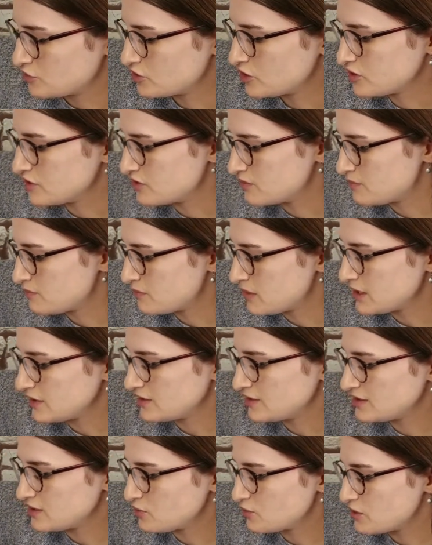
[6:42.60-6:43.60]
Just
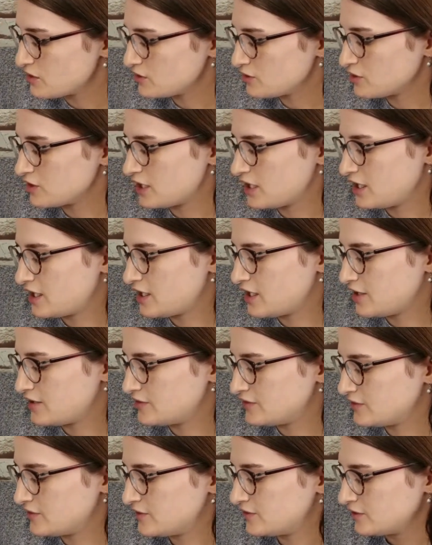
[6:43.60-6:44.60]
mix it with your
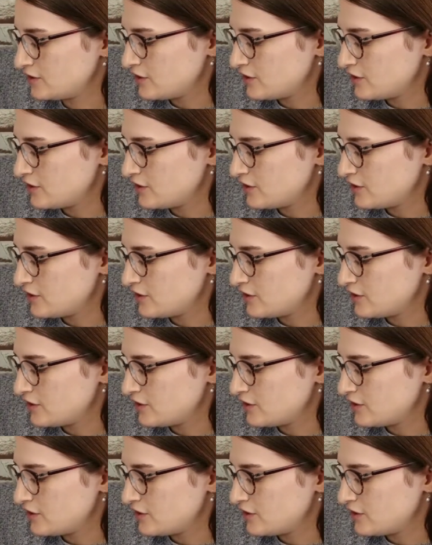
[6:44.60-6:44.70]
hands.